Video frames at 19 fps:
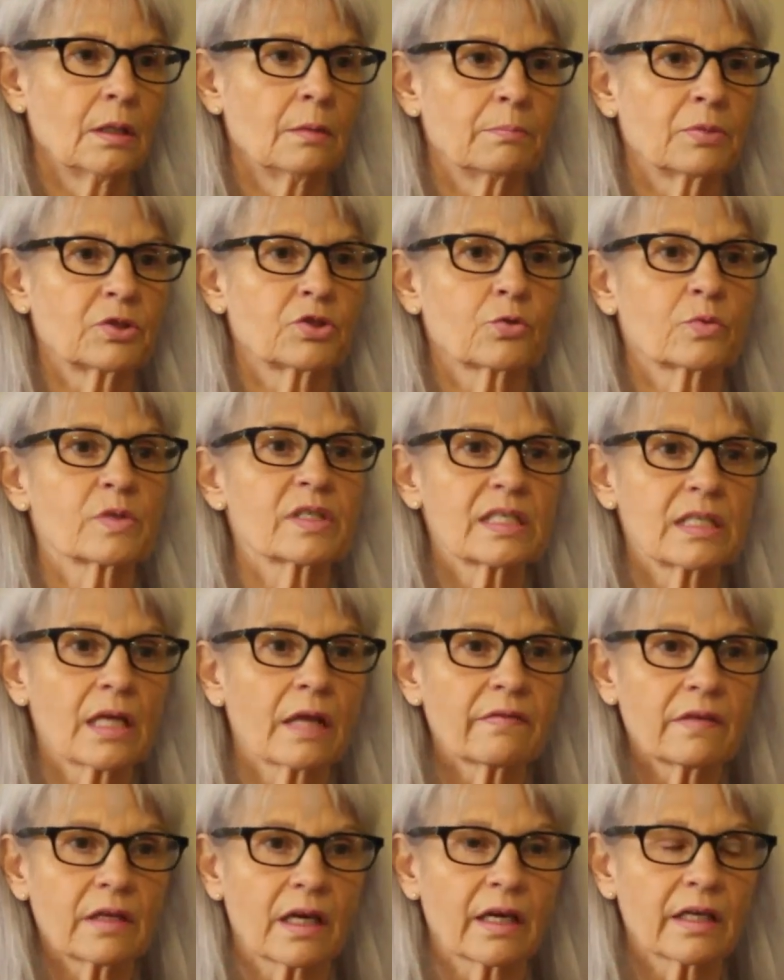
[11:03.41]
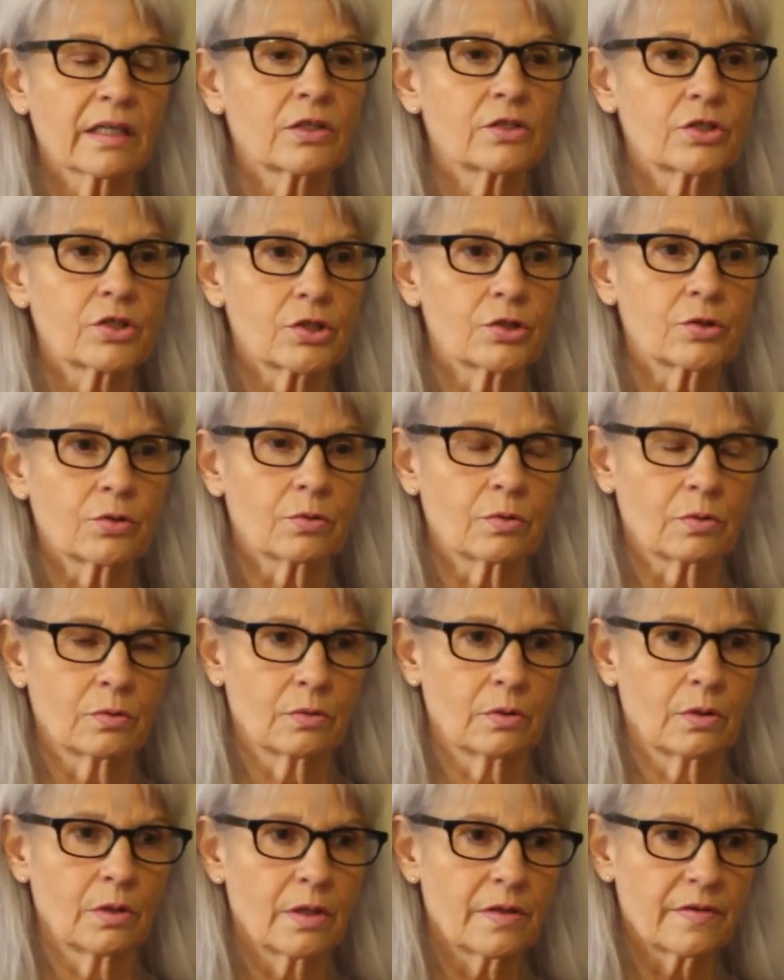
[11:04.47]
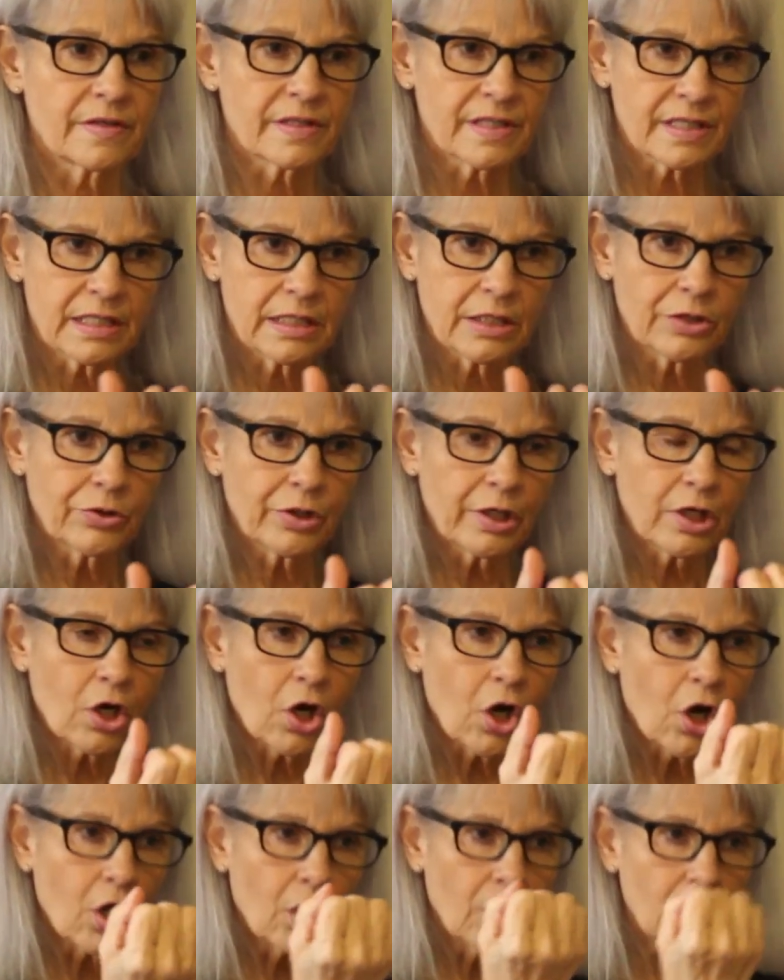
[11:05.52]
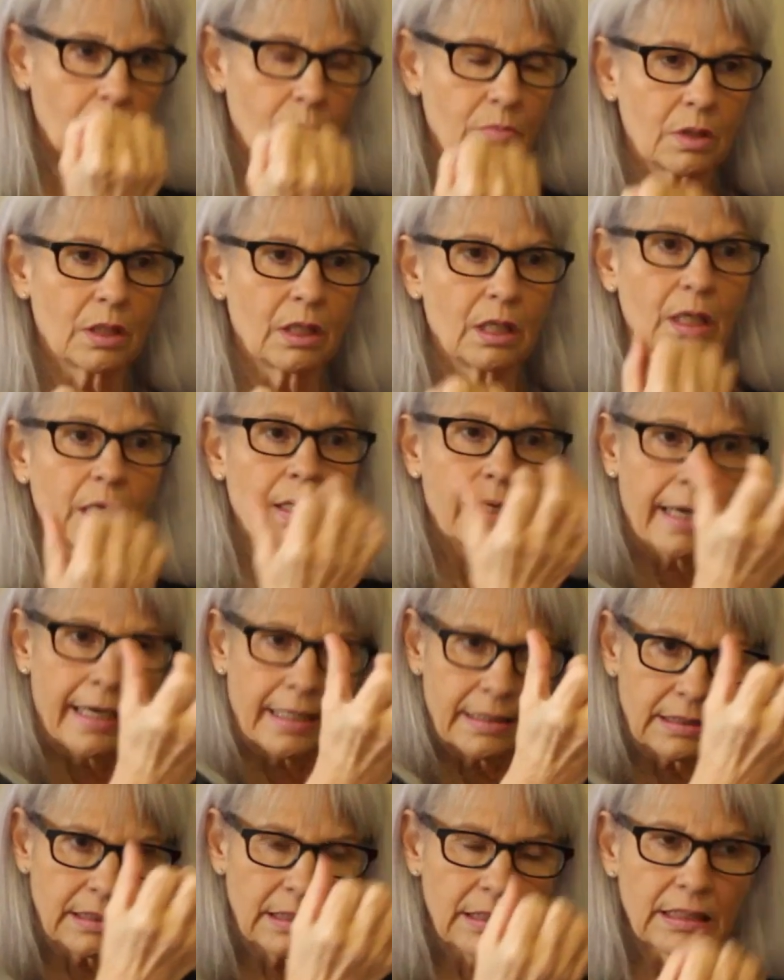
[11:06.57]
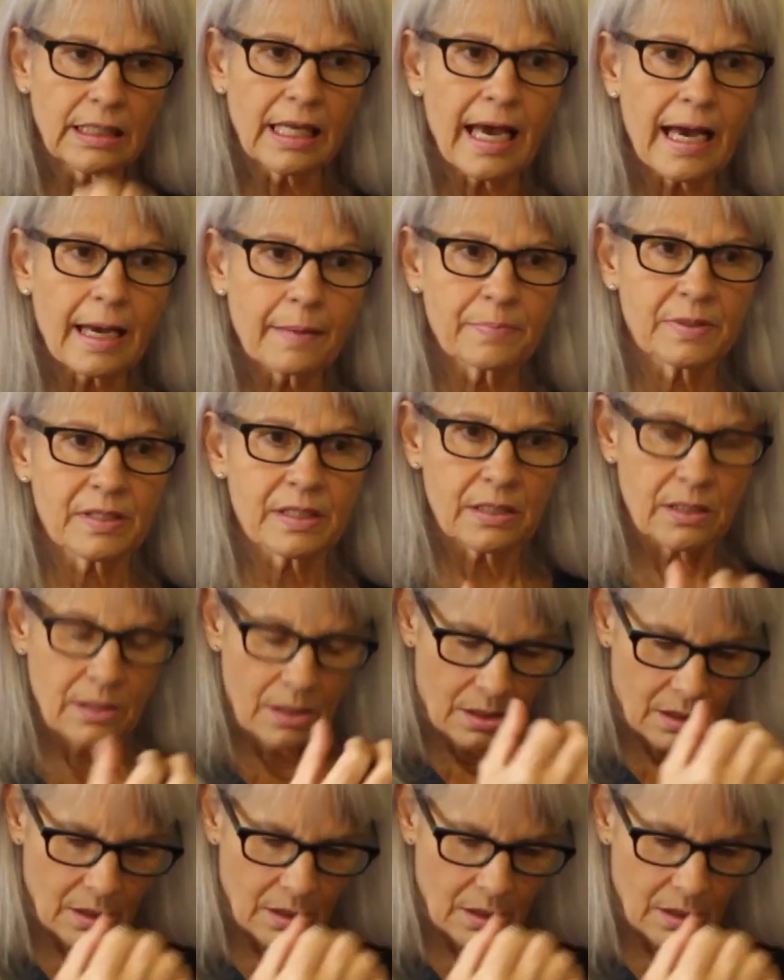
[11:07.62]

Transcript: But there was nothing I could do. The steering column had collapsed